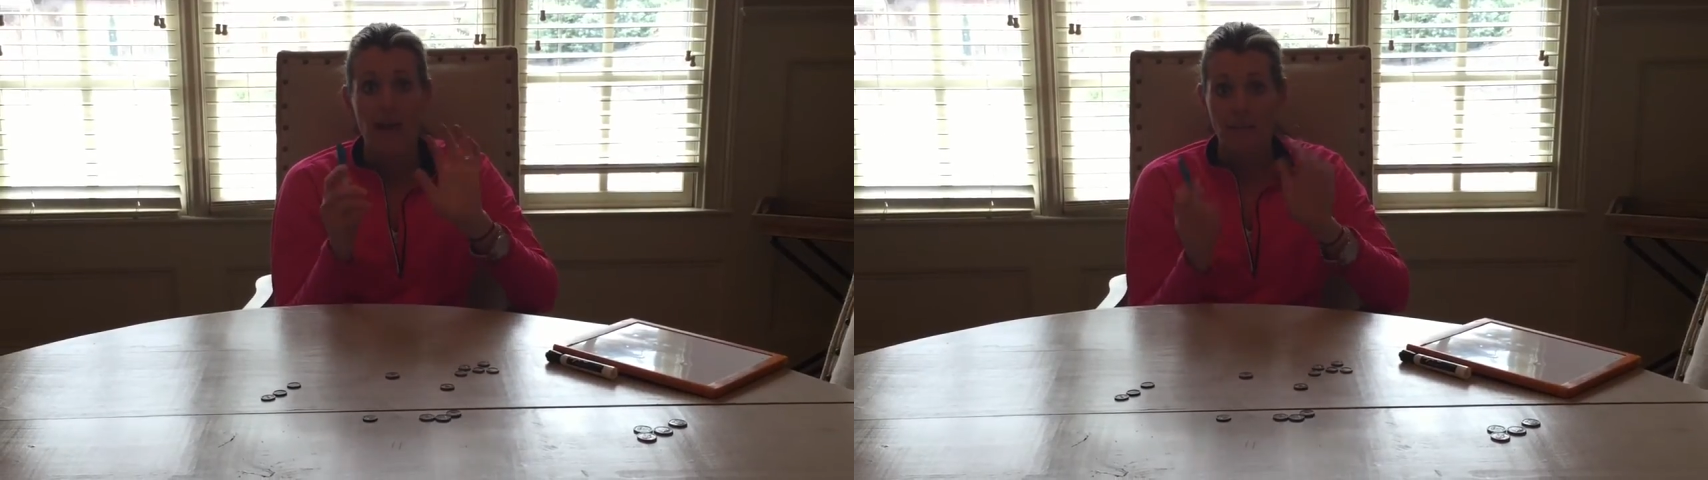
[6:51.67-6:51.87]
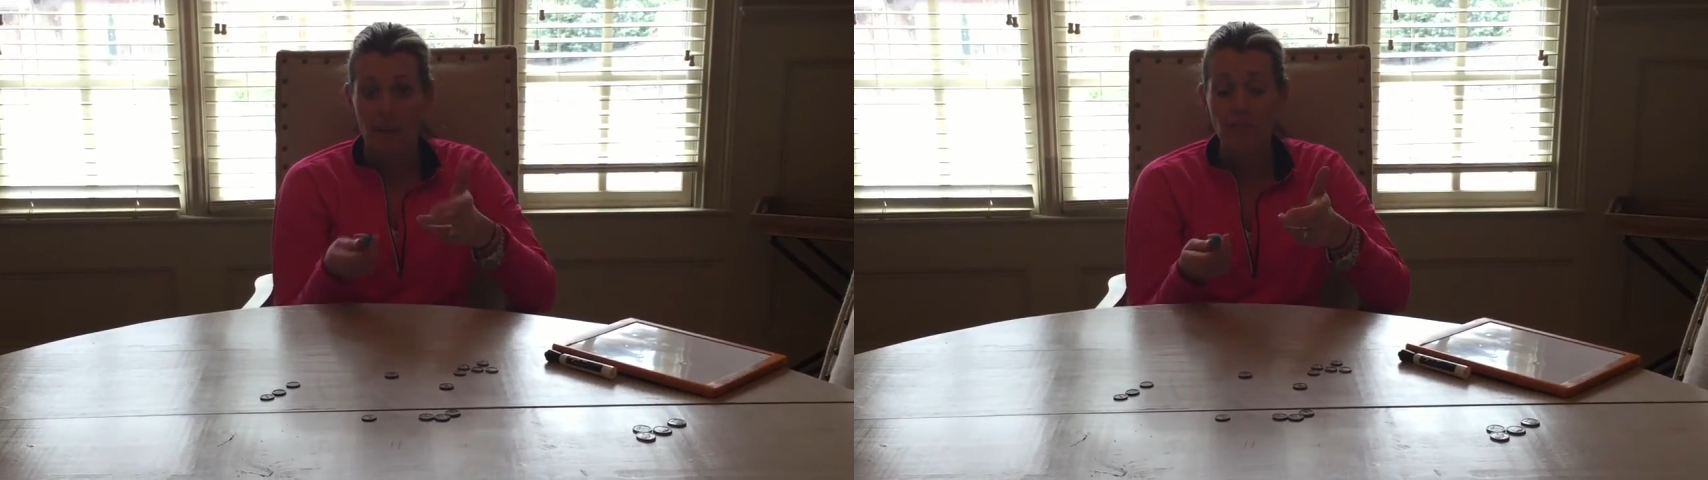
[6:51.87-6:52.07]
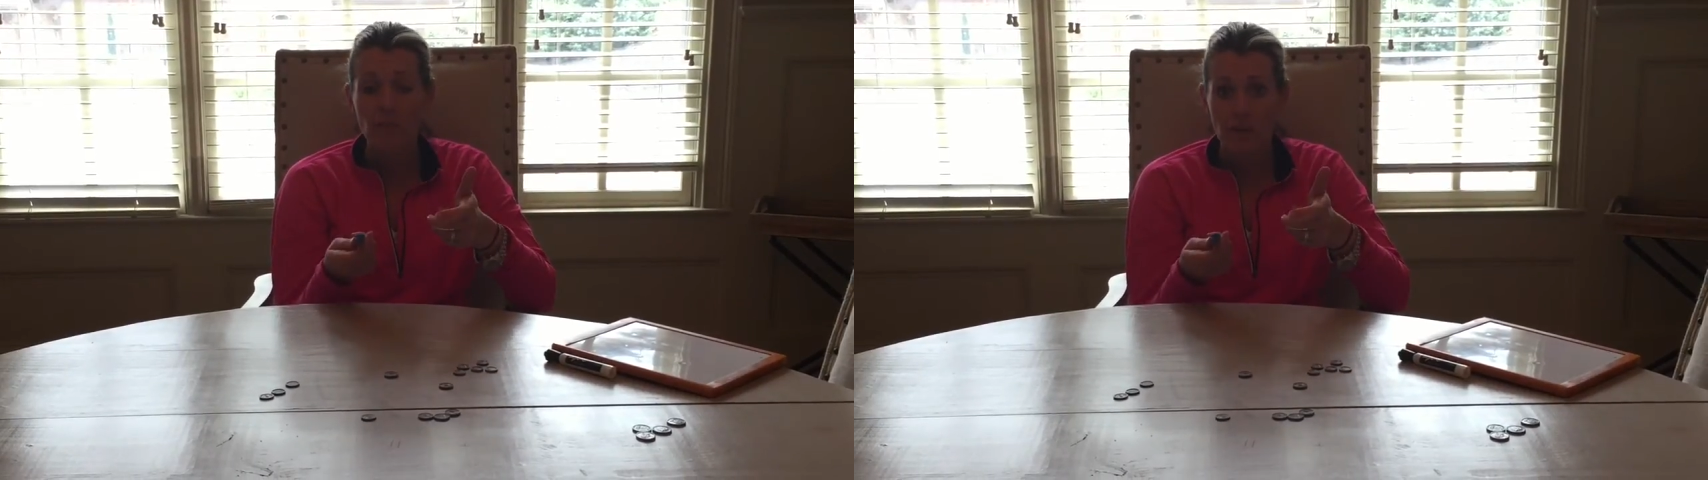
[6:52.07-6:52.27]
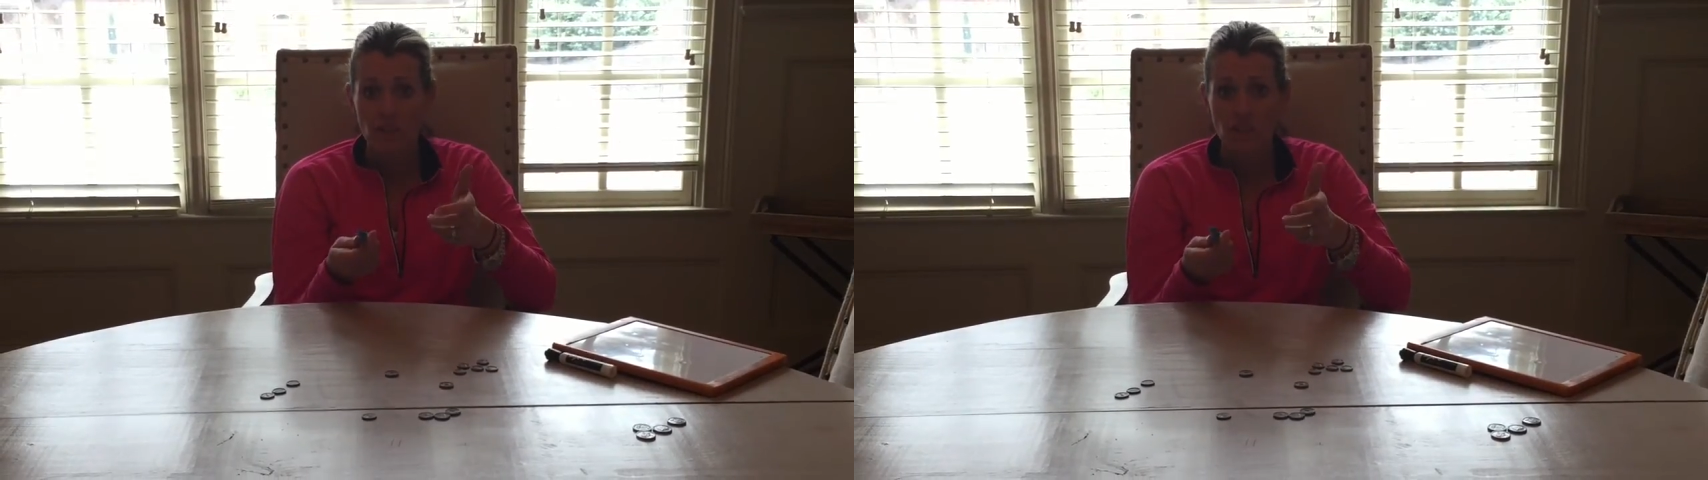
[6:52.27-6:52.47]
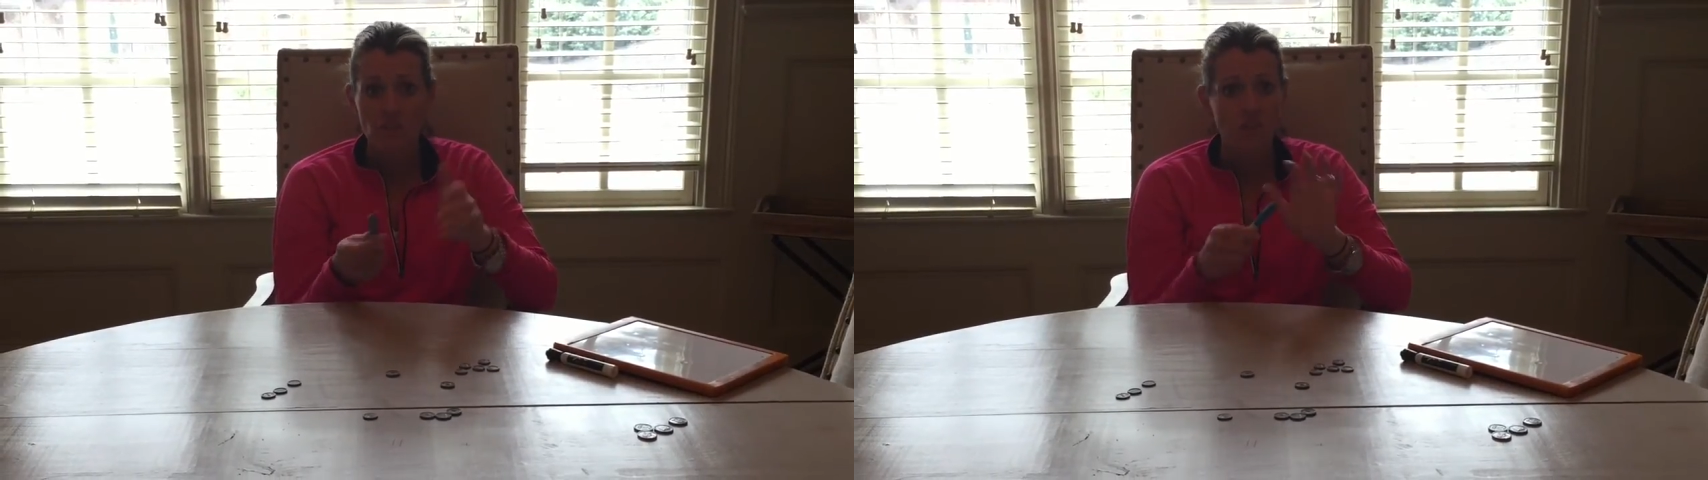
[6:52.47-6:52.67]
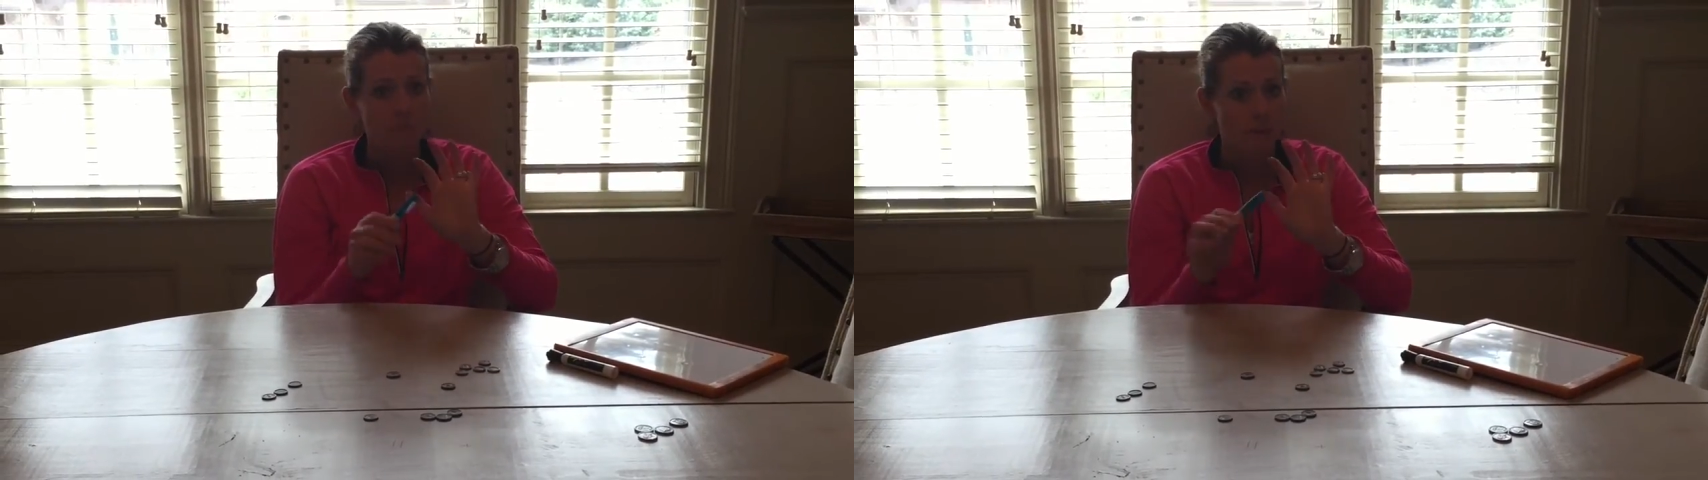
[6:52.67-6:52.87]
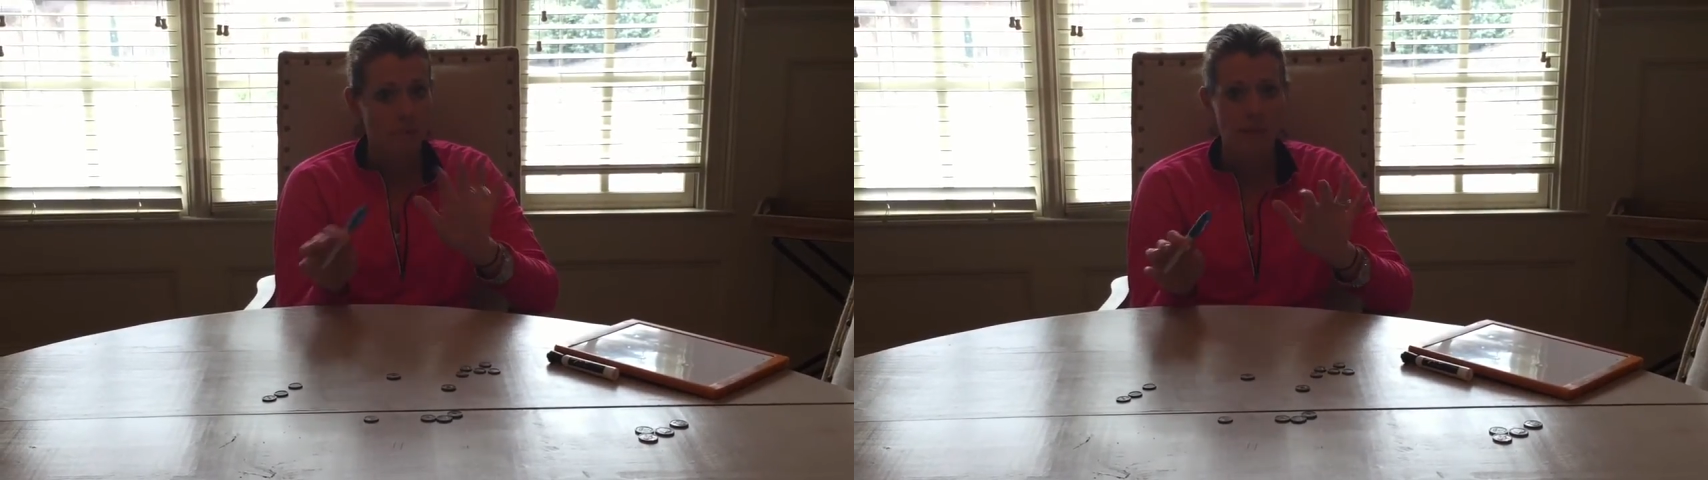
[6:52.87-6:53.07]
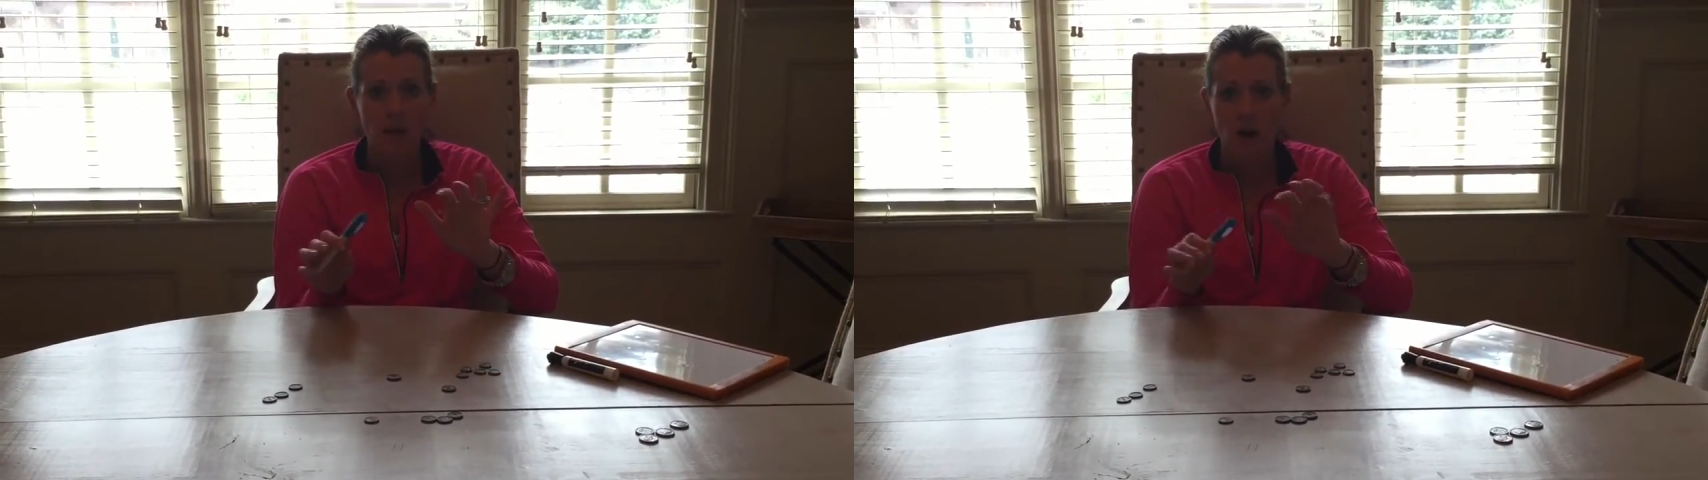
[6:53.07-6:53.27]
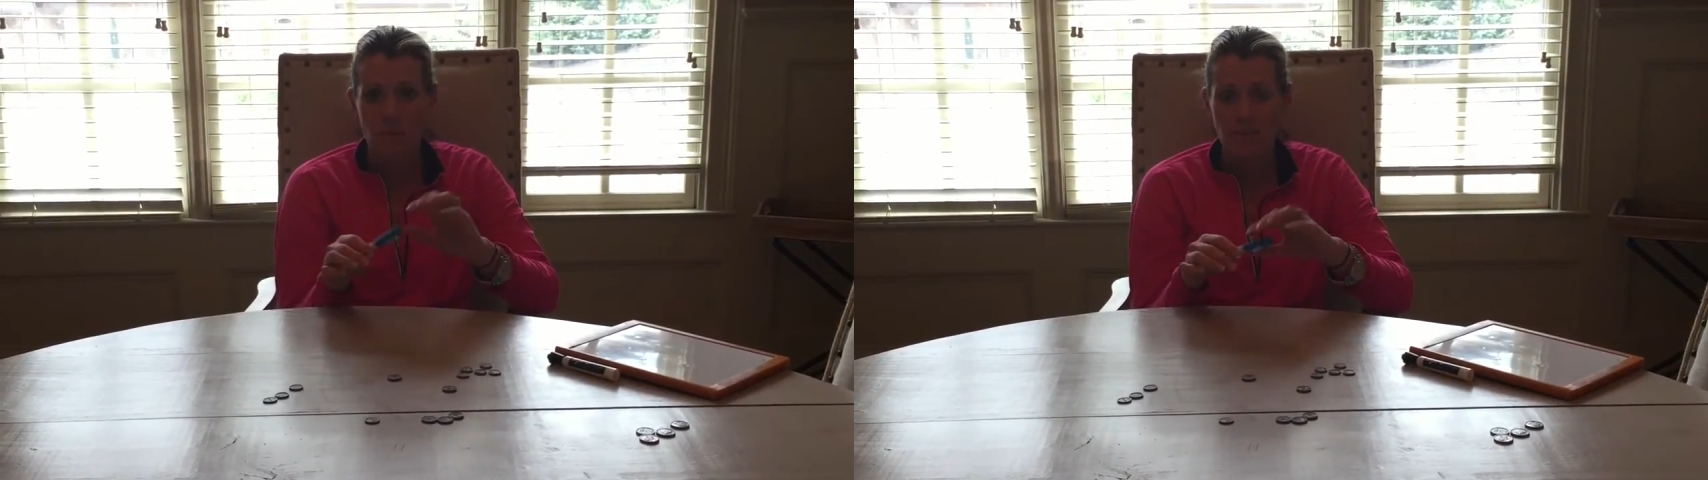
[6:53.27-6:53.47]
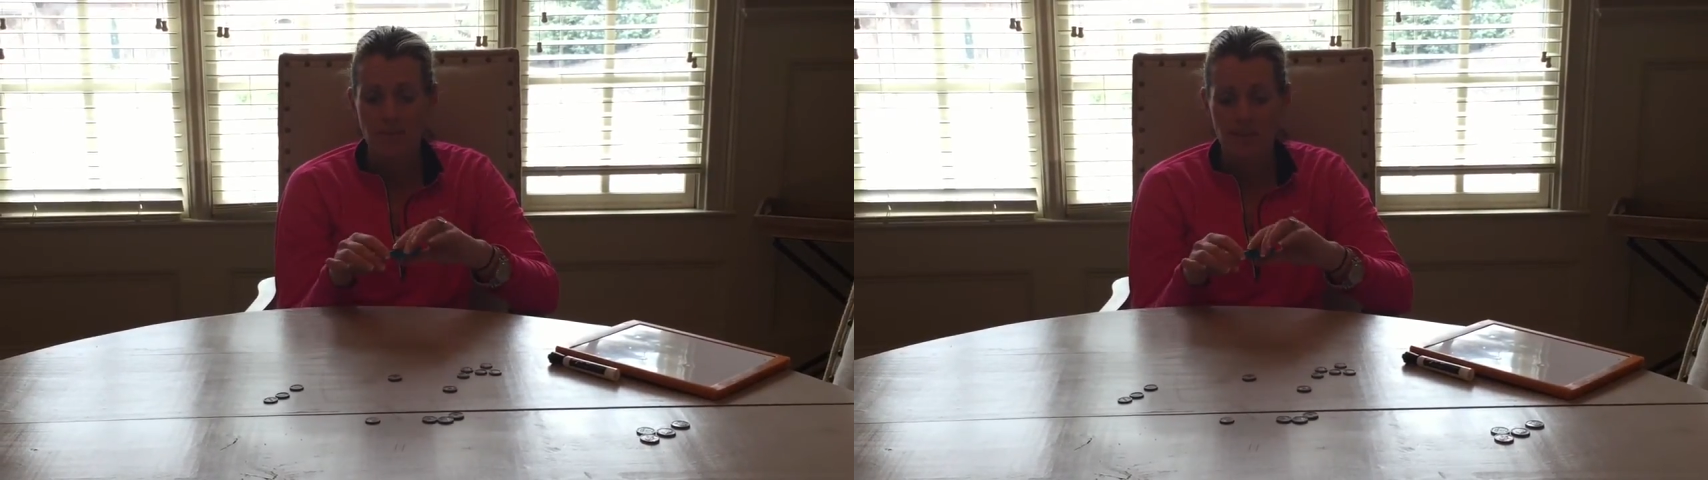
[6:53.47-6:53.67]
If you have questions, just put them in the
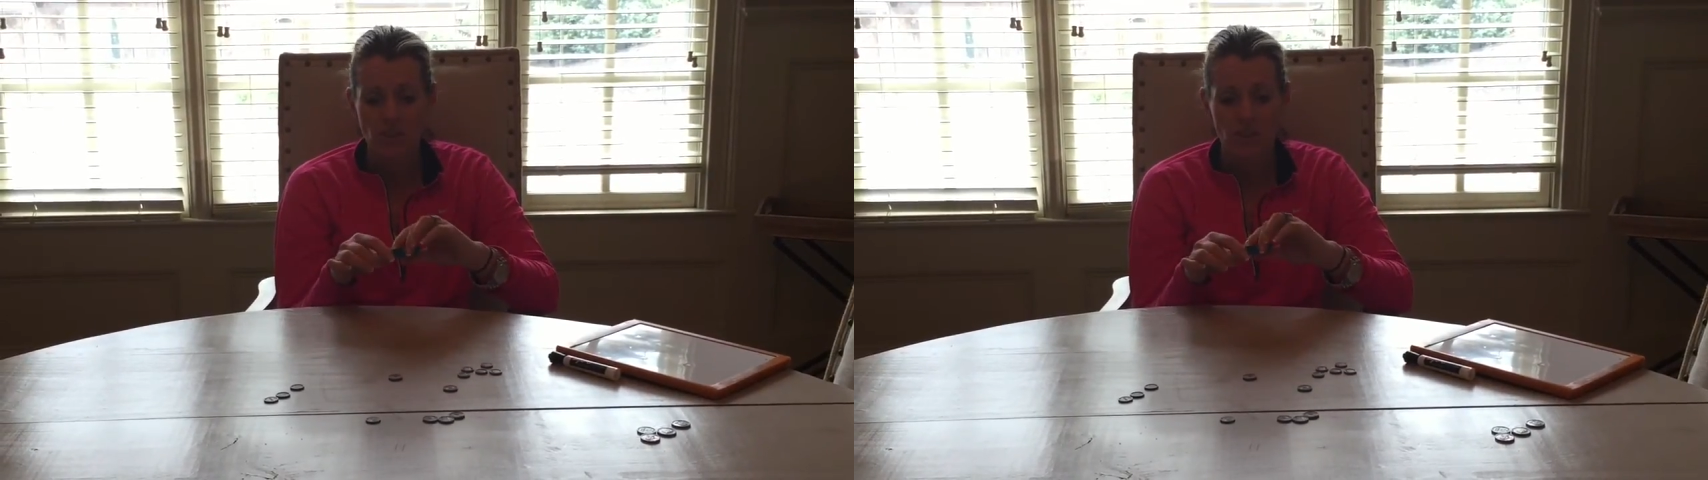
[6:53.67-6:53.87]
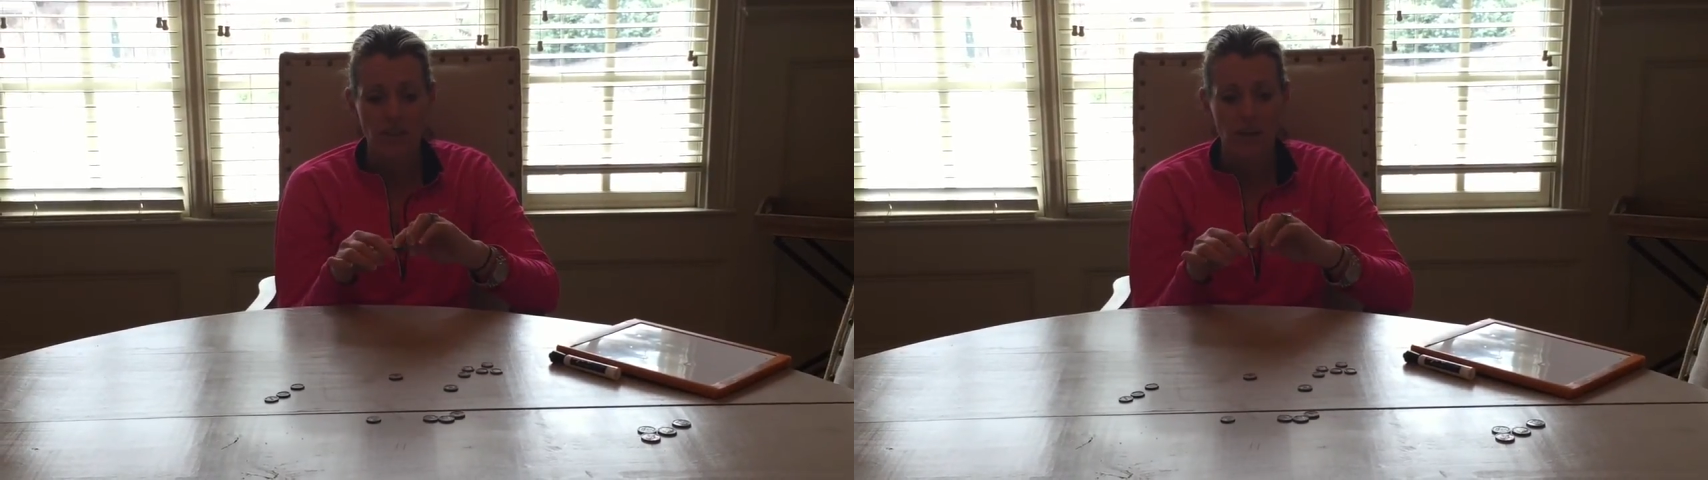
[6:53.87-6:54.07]
comment section,